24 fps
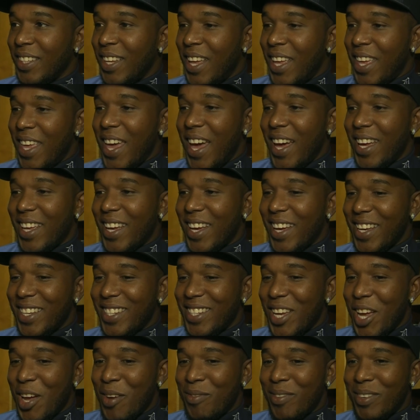Yeah, it's
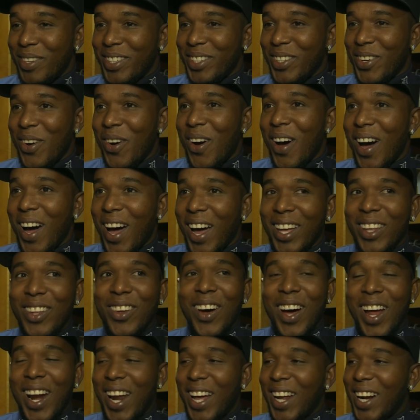helping. You know, I
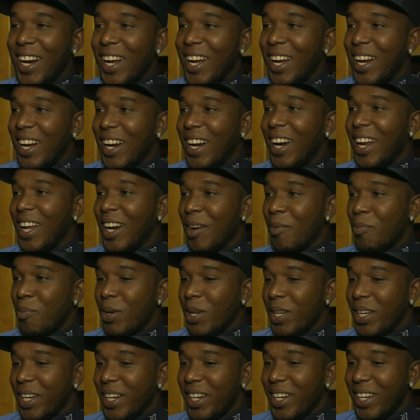know a lot of
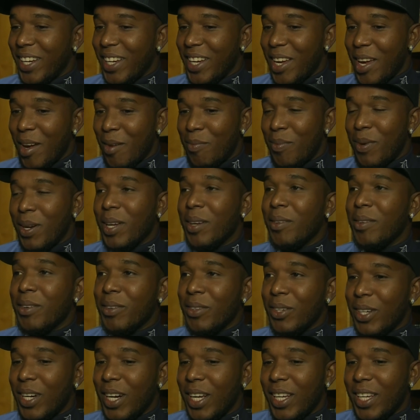players here. I played
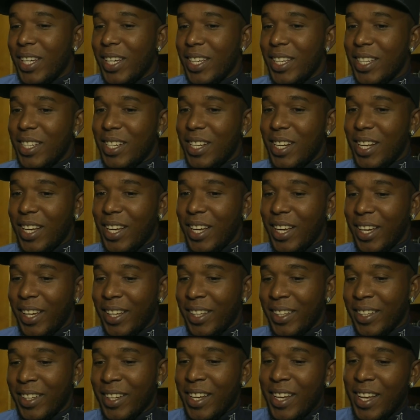before, like Kingsley,
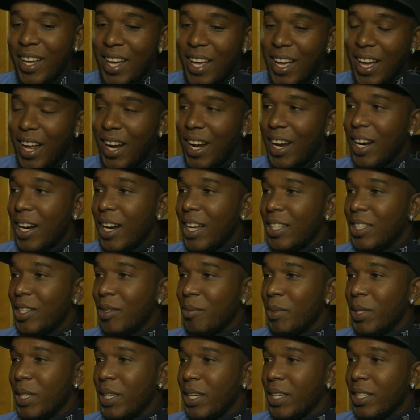and a lot of
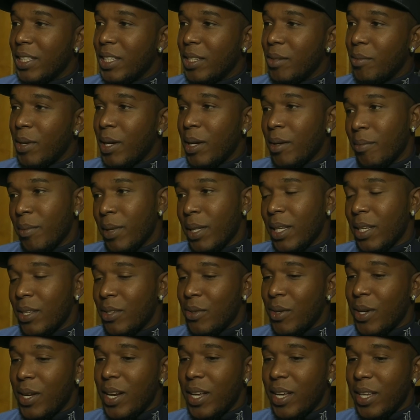Dominican team in
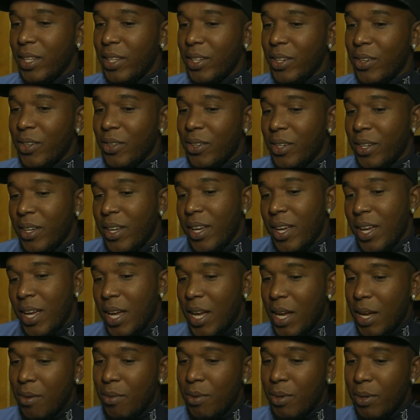Venezuela. You know,
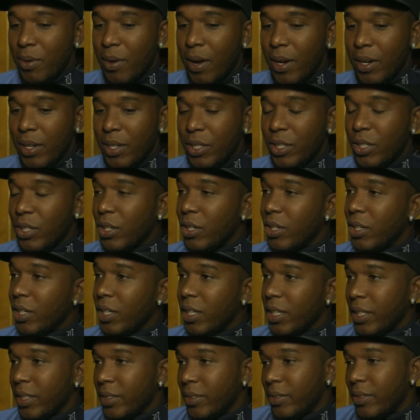everybody
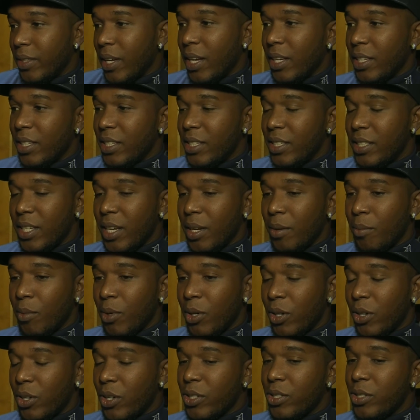sharing. I just stay
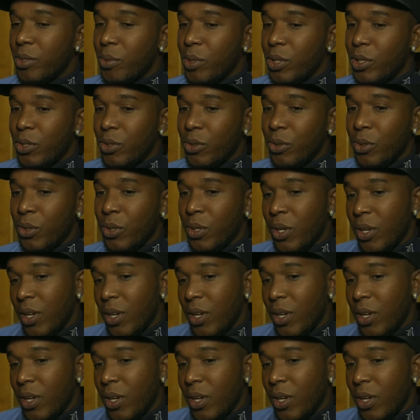more comfortable too.